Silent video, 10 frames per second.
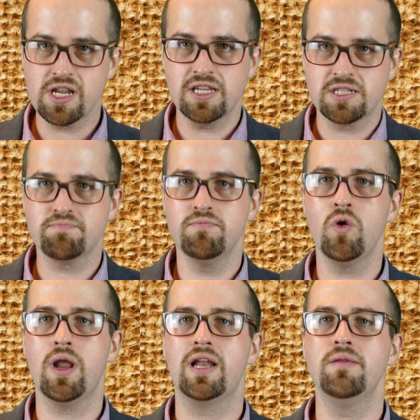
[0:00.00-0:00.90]
days,
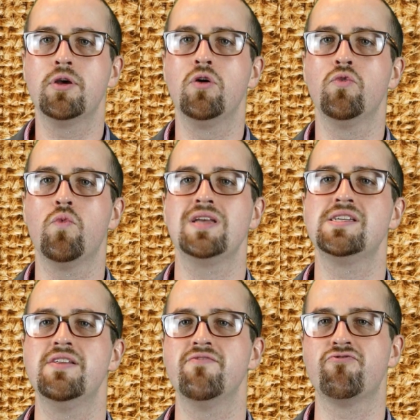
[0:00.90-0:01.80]
more likely to be called
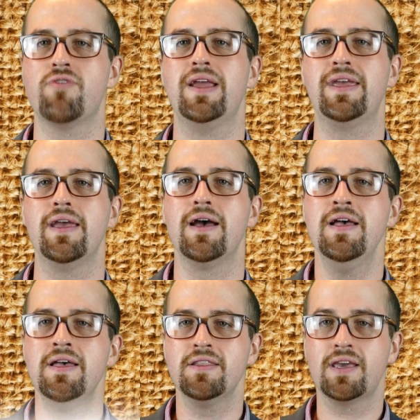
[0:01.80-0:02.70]
Western Francia.
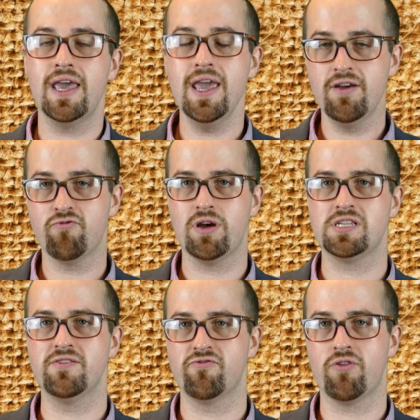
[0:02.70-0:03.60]
The king of
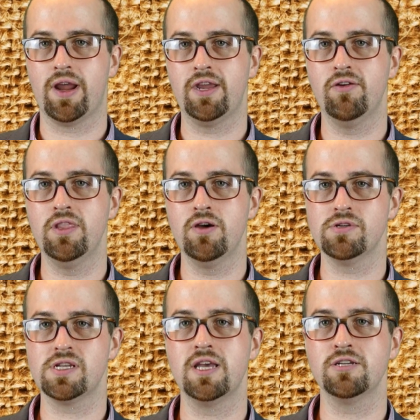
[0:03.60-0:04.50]
Western Francia in
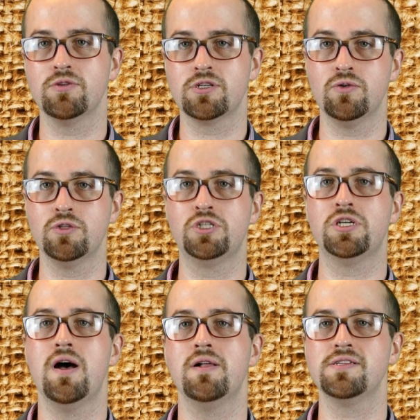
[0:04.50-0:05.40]
those days was called
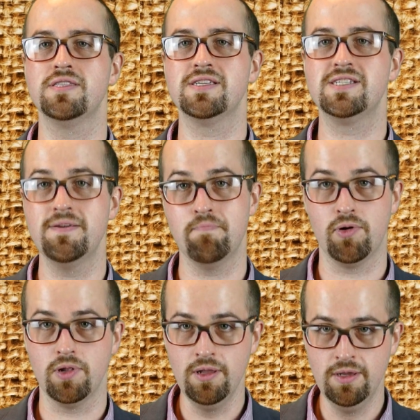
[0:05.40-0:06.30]
Charles the
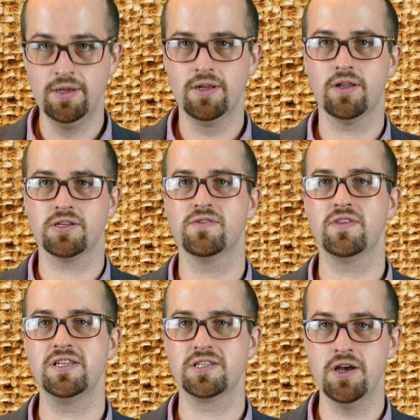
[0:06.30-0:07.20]
Simple, lots of
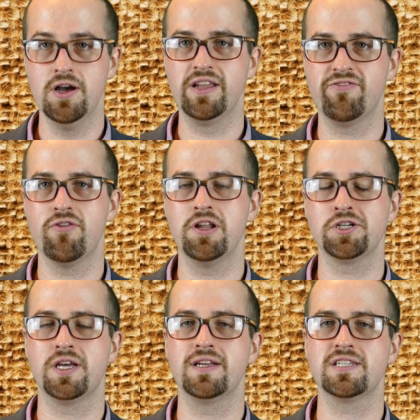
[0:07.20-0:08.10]
these early
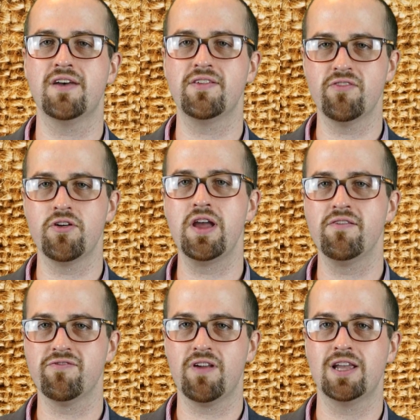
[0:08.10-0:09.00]
French kings having very
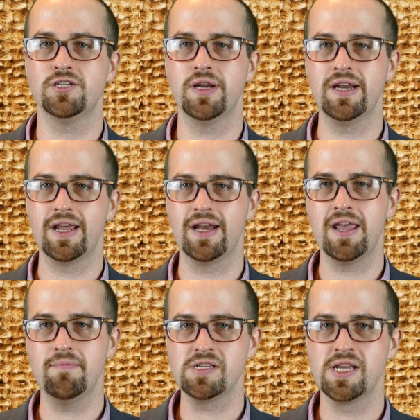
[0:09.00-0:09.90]
unflattering
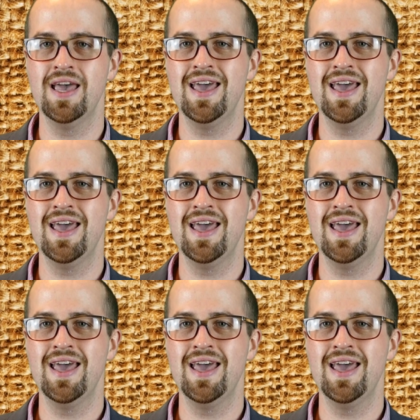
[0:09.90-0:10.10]
nicknames.